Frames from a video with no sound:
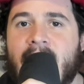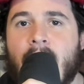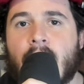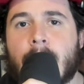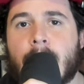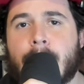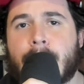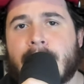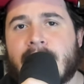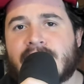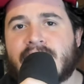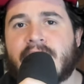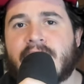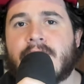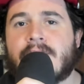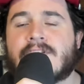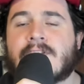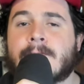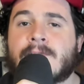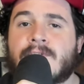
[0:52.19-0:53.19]
I would appreciate
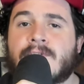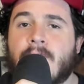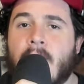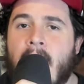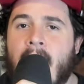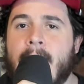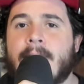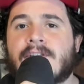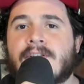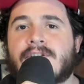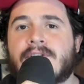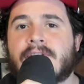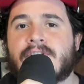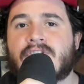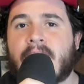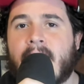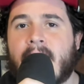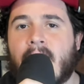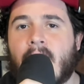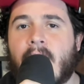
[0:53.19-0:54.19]
you subscribing to the
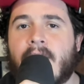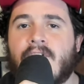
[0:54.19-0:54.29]
channel.